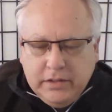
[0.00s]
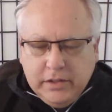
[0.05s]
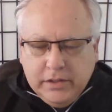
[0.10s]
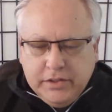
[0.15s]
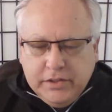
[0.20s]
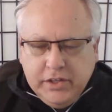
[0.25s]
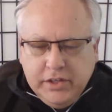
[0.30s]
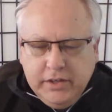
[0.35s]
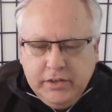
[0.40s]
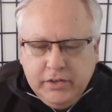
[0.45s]
the
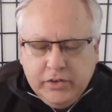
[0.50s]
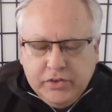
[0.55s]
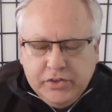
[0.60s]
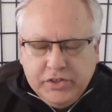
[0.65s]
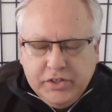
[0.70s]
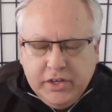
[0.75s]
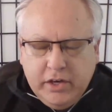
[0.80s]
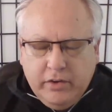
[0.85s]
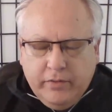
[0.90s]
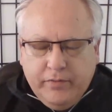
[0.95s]
senior
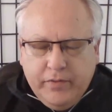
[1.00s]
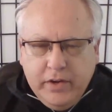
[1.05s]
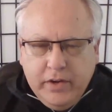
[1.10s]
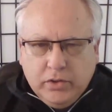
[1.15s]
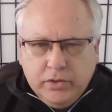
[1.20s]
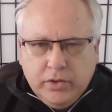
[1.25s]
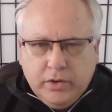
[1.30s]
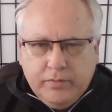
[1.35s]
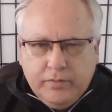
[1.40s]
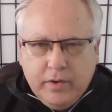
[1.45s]
center
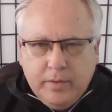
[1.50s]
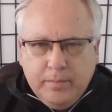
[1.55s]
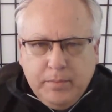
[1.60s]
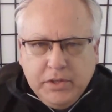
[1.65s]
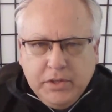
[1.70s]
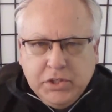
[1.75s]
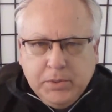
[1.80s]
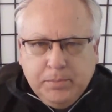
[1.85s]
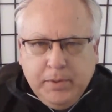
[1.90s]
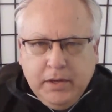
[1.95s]
fielder from
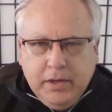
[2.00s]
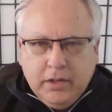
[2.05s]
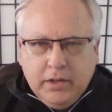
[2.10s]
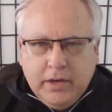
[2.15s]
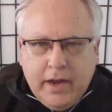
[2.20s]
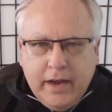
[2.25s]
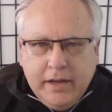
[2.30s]
Bishop England